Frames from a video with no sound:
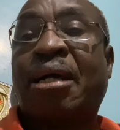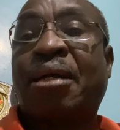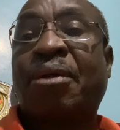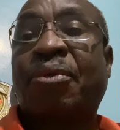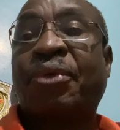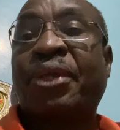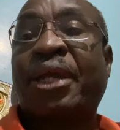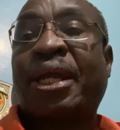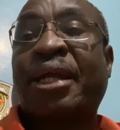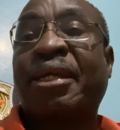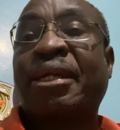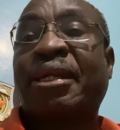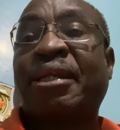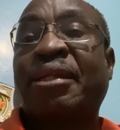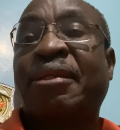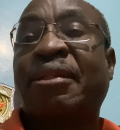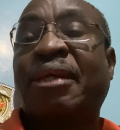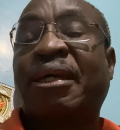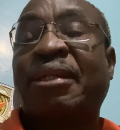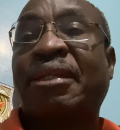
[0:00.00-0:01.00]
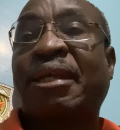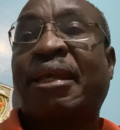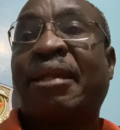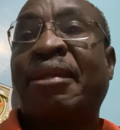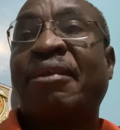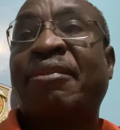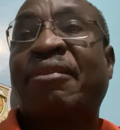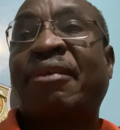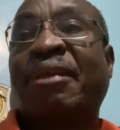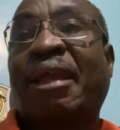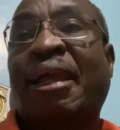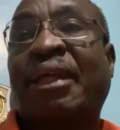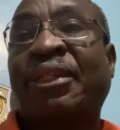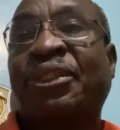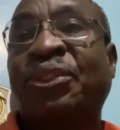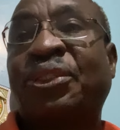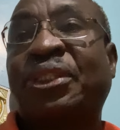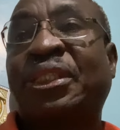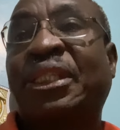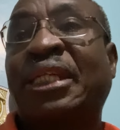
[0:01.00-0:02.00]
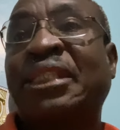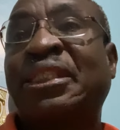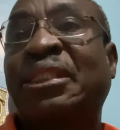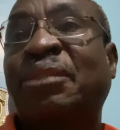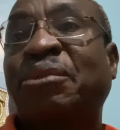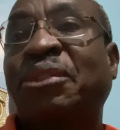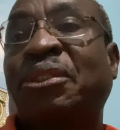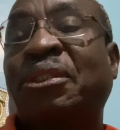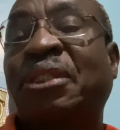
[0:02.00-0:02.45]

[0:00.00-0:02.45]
We agreed that anything I should just